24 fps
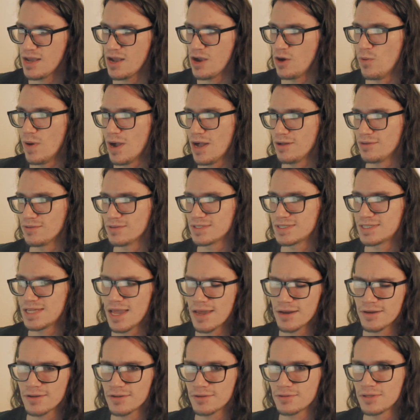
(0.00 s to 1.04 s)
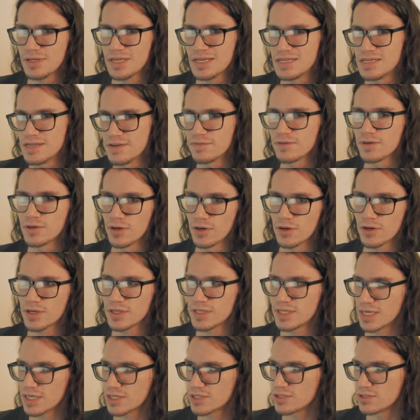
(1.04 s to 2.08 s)
while technically different
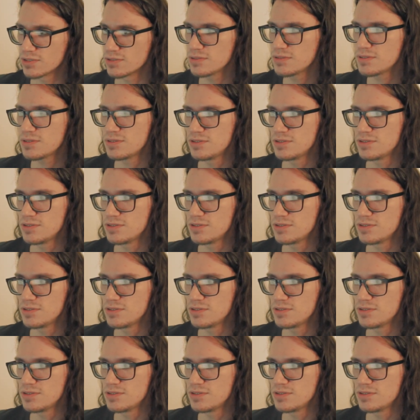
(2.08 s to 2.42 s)
architectures,